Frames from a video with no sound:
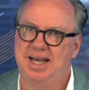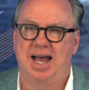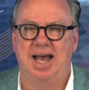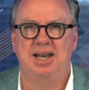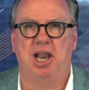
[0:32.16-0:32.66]

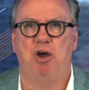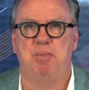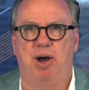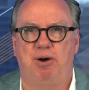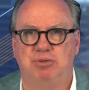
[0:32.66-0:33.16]
And lo
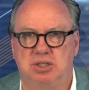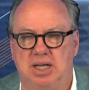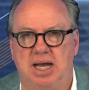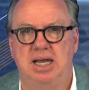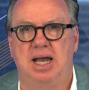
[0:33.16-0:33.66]
and behold,
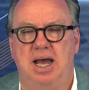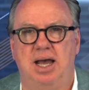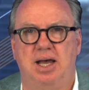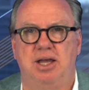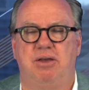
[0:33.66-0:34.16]
today
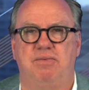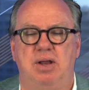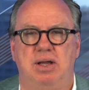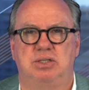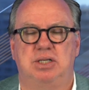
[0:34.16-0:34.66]
you
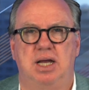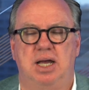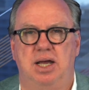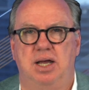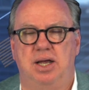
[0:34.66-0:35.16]
announced
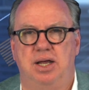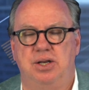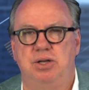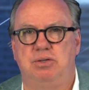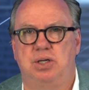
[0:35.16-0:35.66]
a
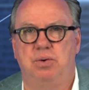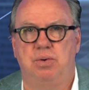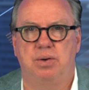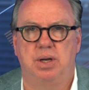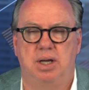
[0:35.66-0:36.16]
new
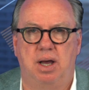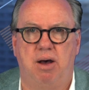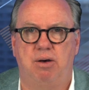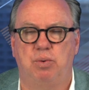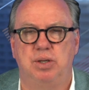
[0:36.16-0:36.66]
deal, a
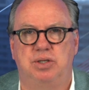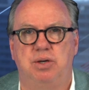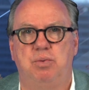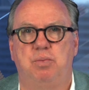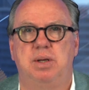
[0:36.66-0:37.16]
hardware
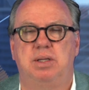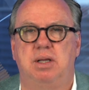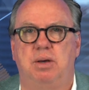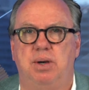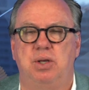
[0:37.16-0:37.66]
deal, with
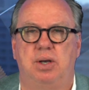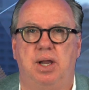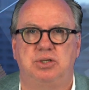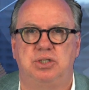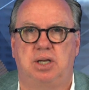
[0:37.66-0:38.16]
one of your
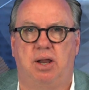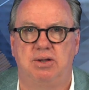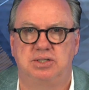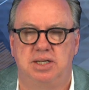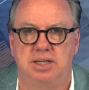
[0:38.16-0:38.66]
largest
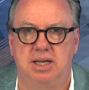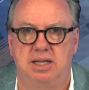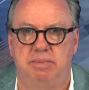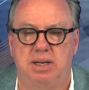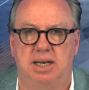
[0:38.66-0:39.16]
clients in
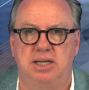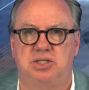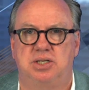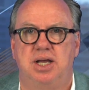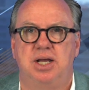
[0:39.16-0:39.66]
the Middle
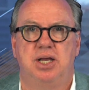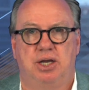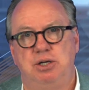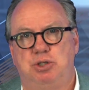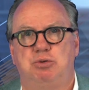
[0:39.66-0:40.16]
East.
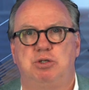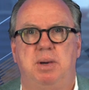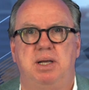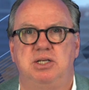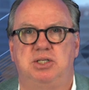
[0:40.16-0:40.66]
Can you talk to us
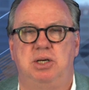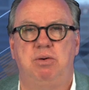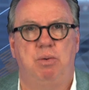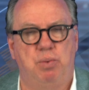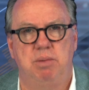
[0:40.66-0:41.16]
about this
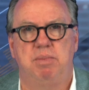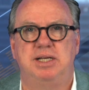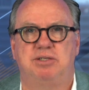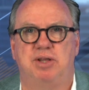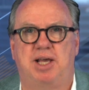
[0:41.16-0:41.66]
deal and what it means for the